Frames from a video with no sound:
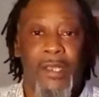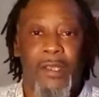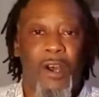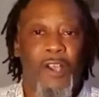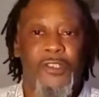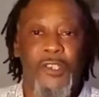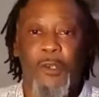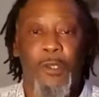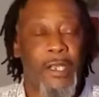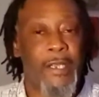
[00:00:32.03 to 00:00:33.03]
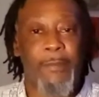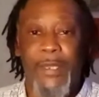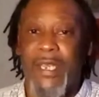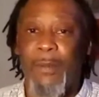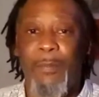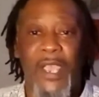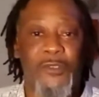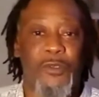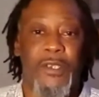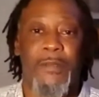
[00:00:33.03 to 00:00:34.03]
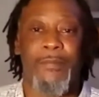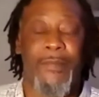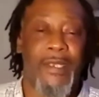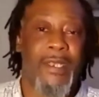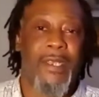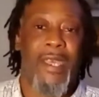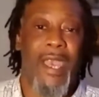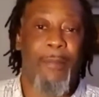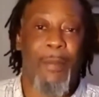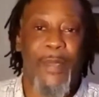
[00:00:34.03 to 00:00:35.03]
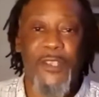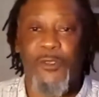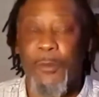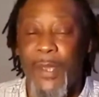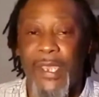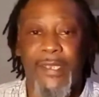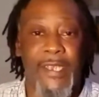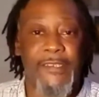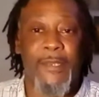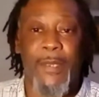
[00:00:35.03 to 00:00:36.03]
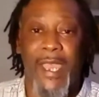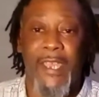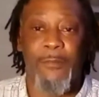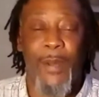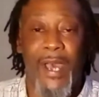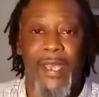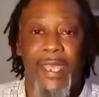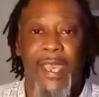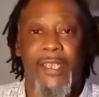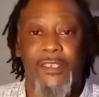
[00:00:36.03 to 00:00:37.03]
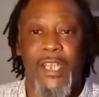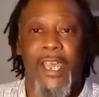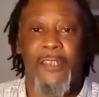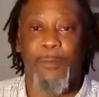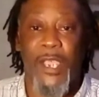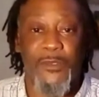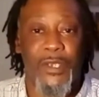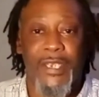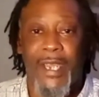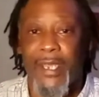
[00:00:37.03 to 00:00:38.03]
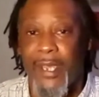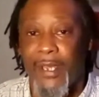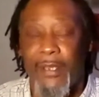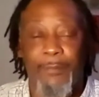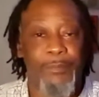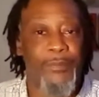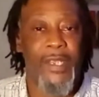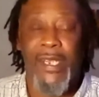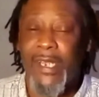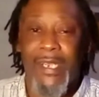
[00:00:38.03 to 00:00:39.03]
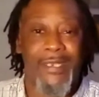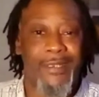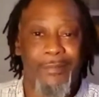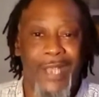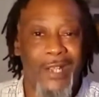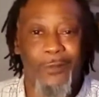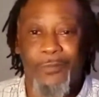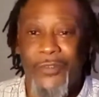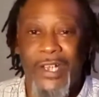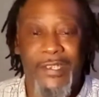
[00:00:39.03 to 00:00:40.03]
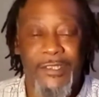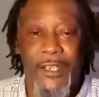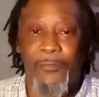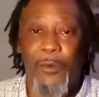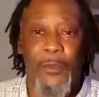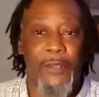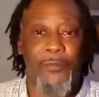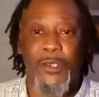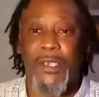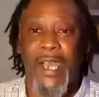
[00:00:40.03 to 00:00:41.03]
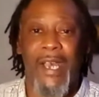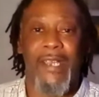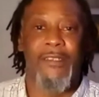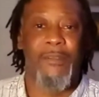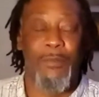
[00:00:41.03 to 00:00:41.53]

Also, become a patron at my Patreon page at SymCast Podcast /Patreon.com. A lot of fun stuff over there for you guys.